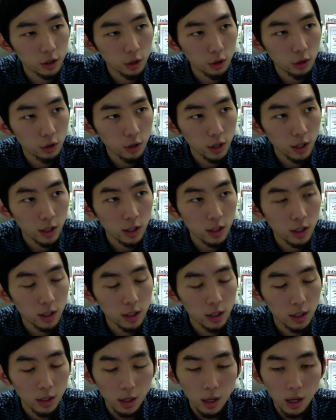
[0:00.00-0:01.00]
as well as
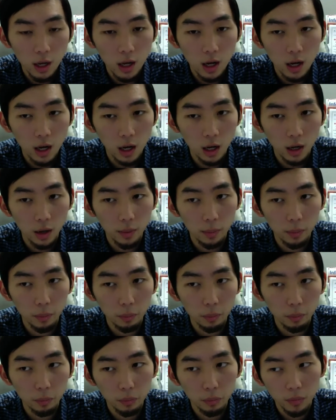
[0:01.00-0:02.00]
nutrients.
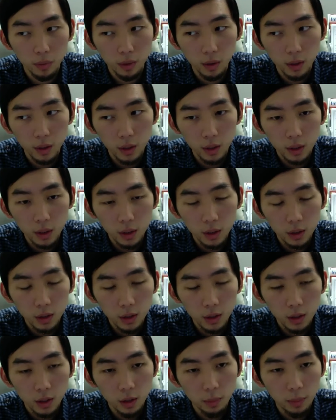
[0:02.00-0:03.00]
The
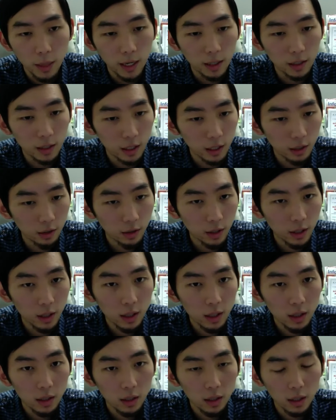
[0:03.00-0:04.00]

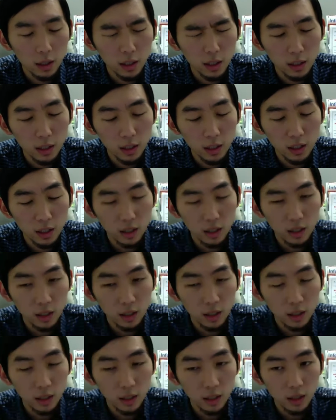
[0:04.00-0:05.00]
bacteria,
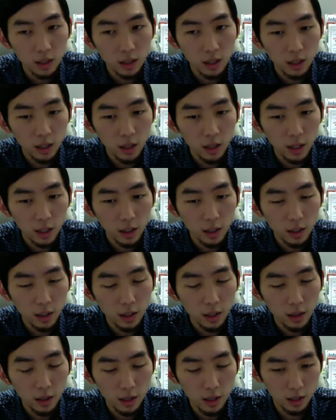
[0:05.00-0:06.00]

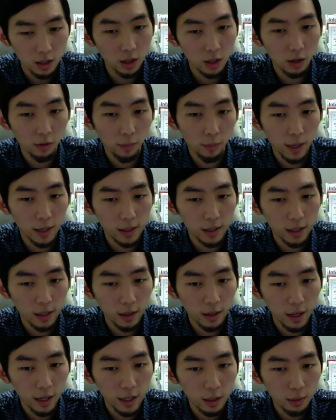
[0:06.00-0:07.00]
there's a lot of
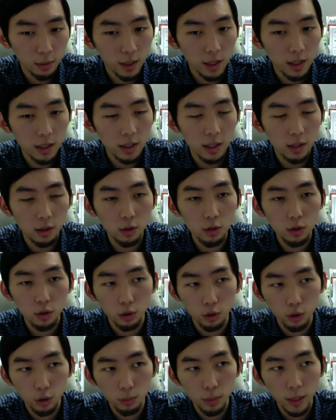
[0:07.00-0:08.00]
bacteria anyways.
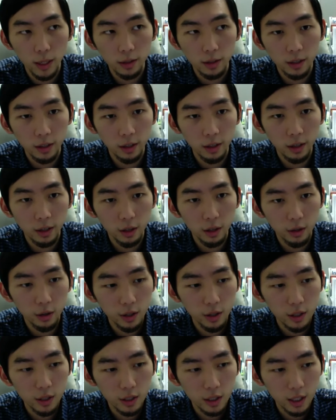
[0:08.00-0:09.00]
There's also good
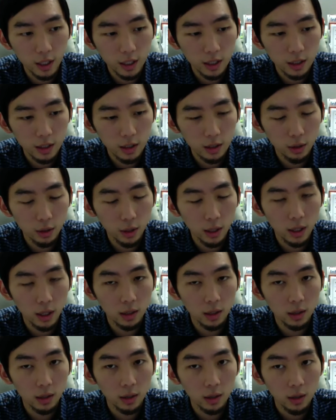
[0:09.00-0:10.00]
bacteria on the
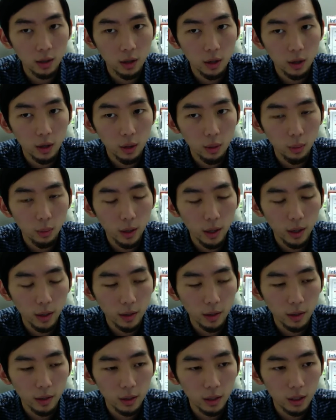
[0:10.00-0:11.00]
skin. So then
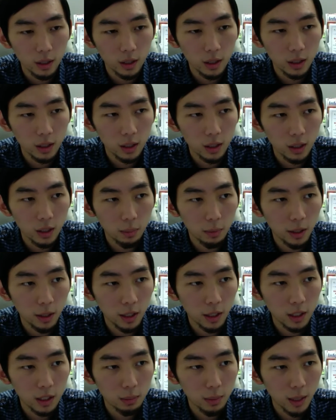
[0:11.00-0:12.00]
when
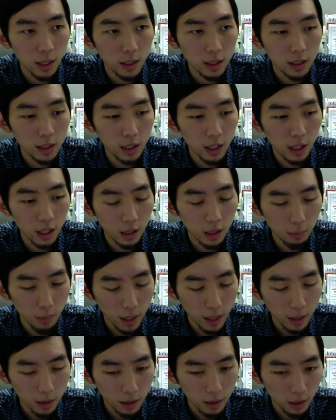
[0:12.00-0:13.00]
Demodex mites
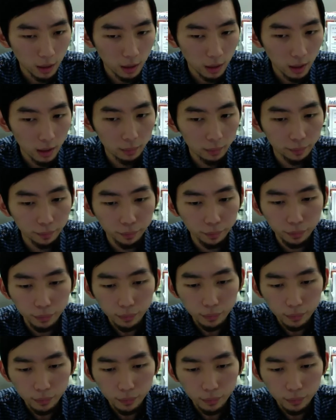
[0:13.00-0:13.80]
eat bacteria,